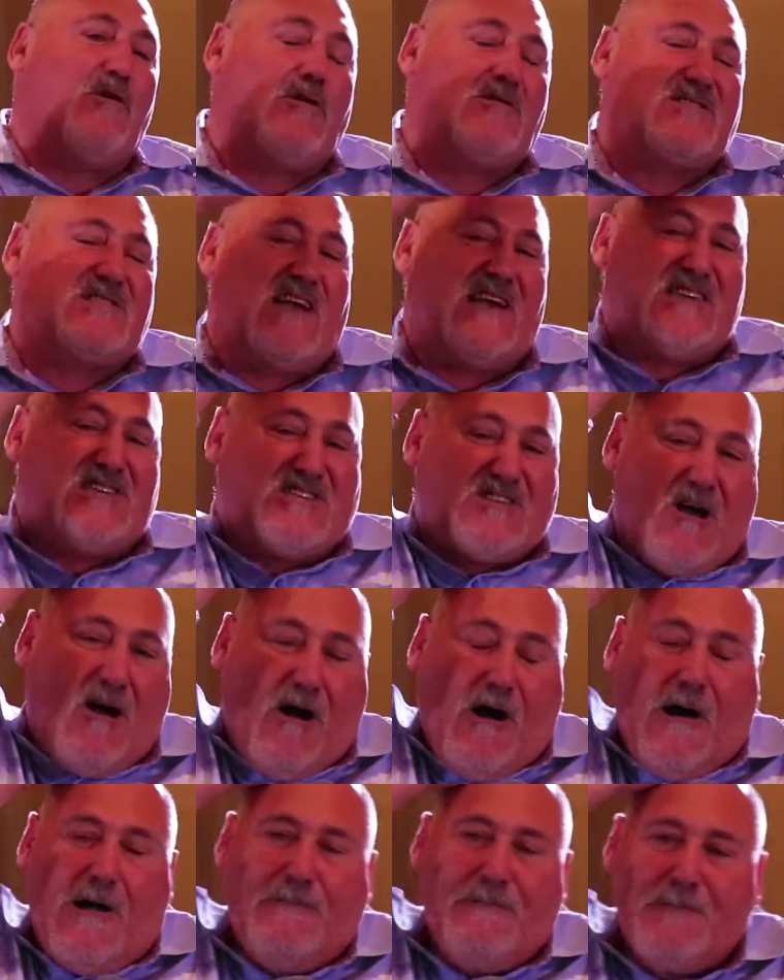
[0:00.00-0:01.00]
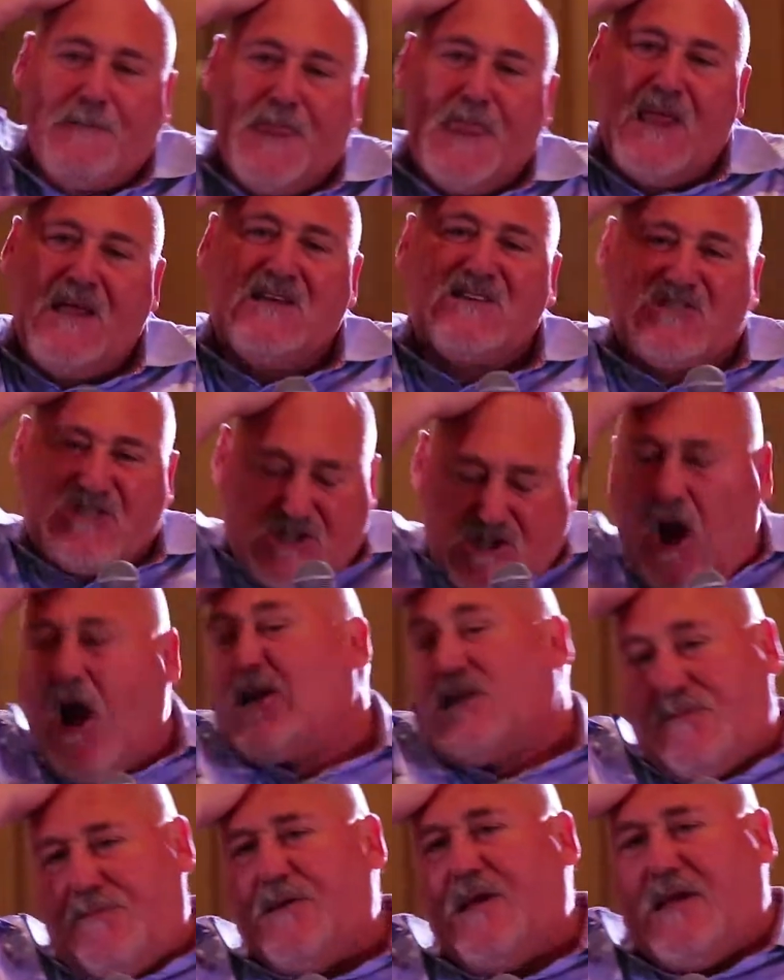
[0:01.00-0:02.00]
verse I saw
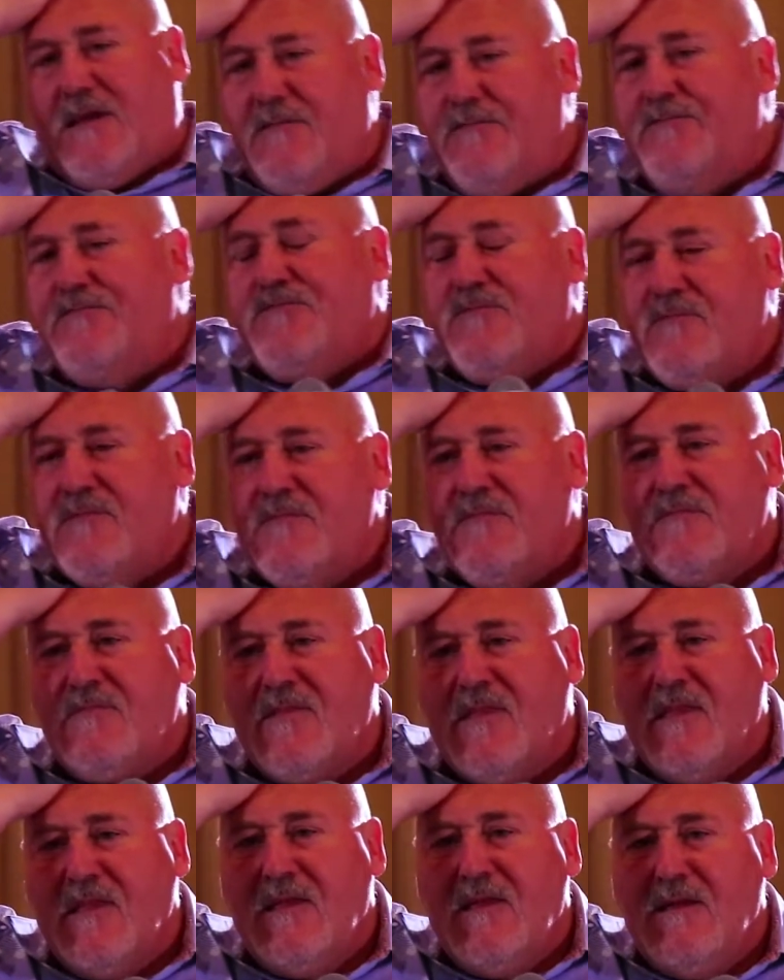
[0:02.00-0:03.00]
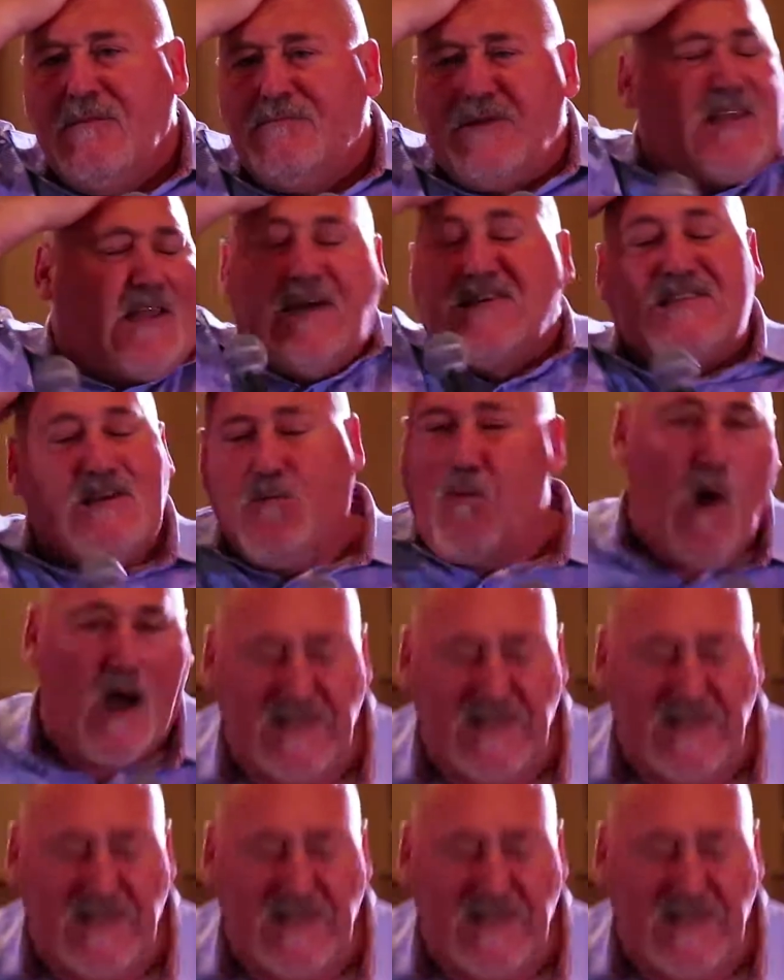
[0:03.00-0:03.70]
shocked me because it